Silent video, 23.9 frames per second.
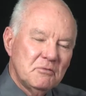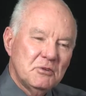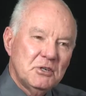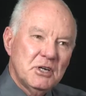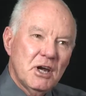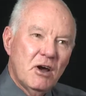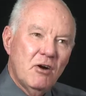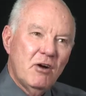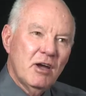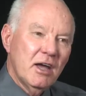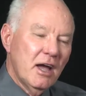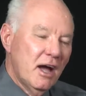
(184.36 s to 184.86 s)

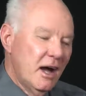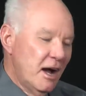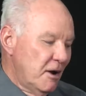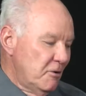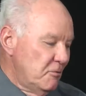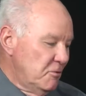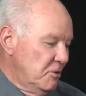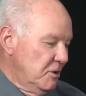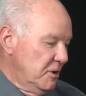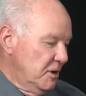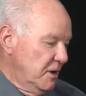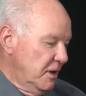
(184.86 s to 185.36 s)
showing
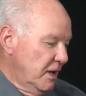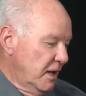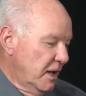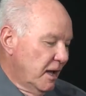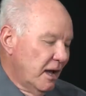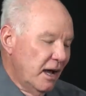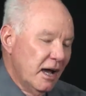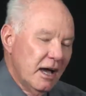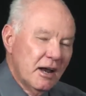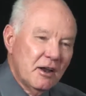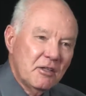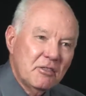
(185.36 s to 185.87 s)
100
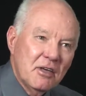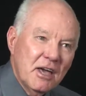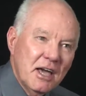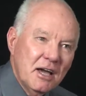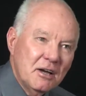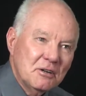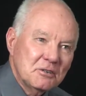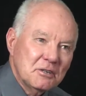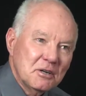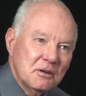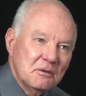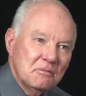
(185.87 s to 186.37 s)
and
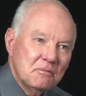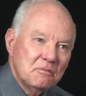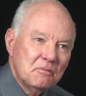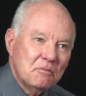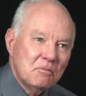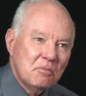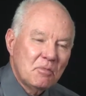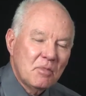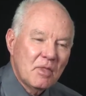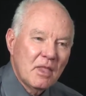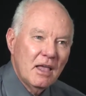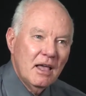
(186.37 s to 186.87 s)
1,000.
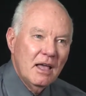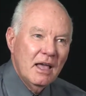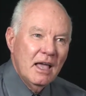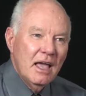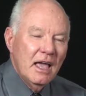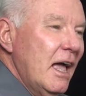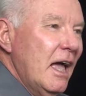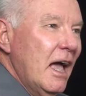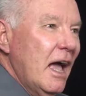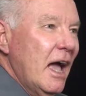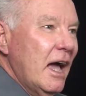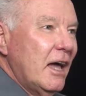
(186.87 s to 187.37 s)

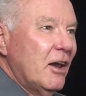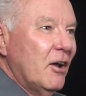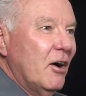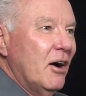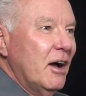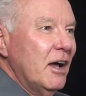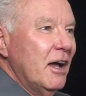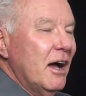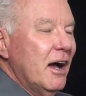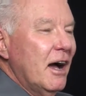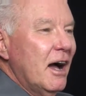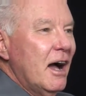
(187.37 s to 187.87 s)
And
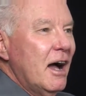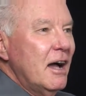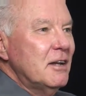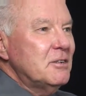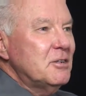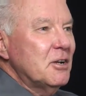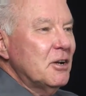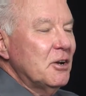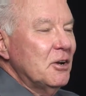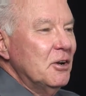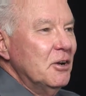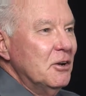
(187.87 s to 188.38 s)
I
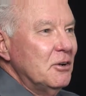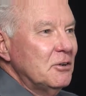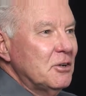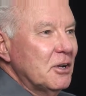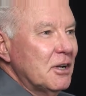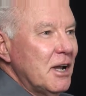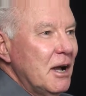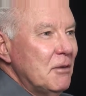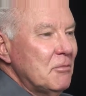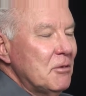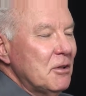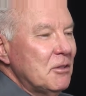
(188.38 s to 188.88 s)
asked a girl to
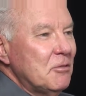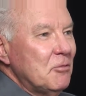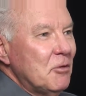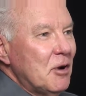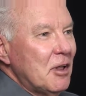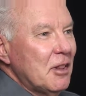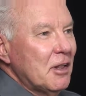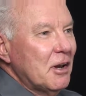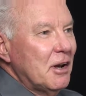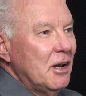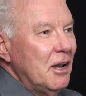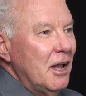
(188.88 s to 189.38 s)
come to the
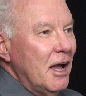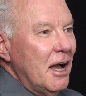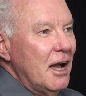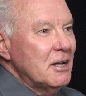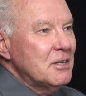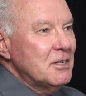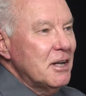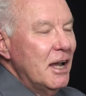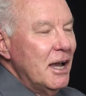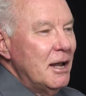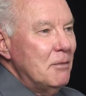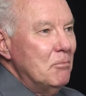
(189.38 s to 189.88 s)
front of the
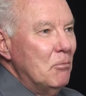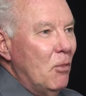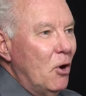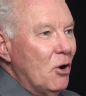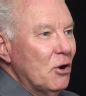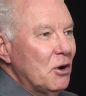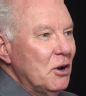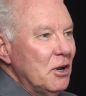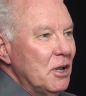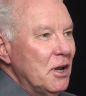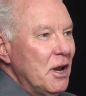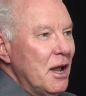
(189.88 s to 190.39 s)
class and
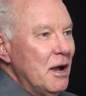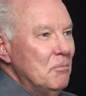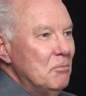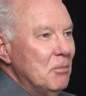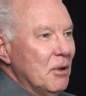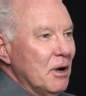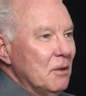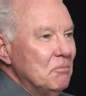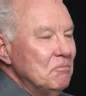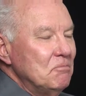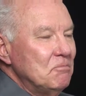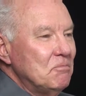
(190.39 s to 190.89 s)
model a
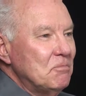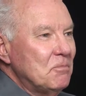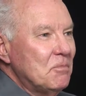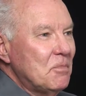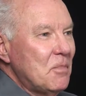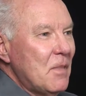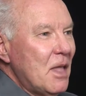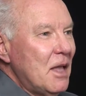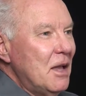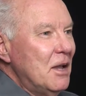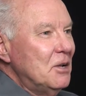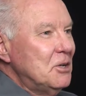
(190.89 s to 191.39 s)
number.
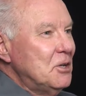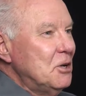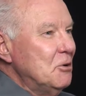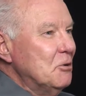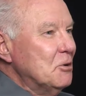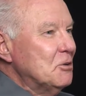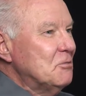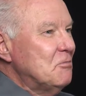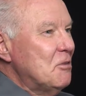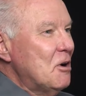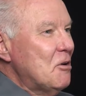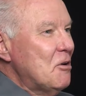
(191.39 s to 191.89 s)
She
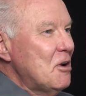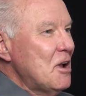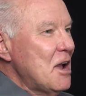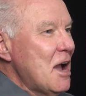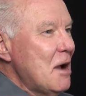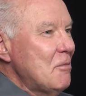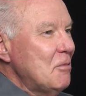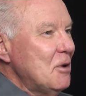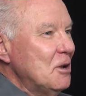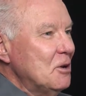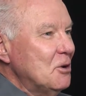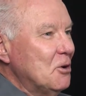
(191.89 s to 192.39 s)
was very
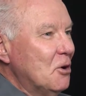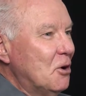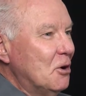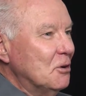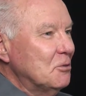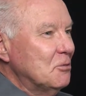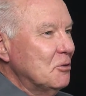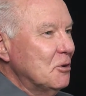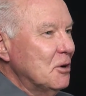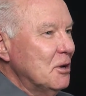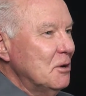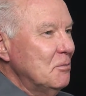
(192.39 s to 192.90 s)
happy and
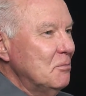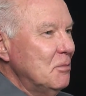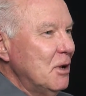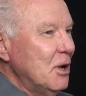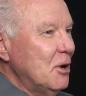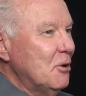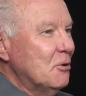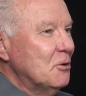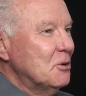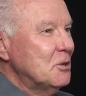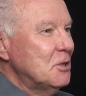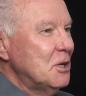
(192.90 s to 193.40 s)
confident
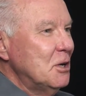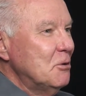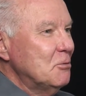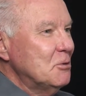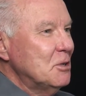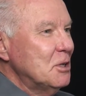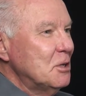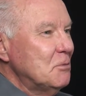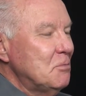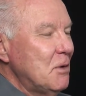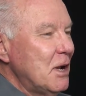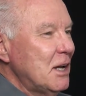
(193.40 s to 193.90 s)
because she
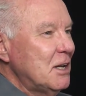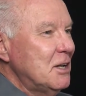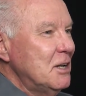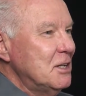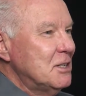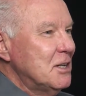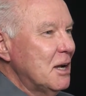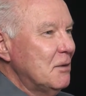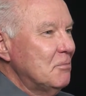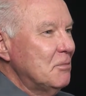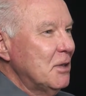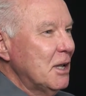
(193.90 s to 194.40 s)
was expecting
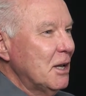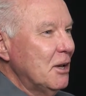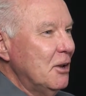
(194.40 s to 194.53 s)
something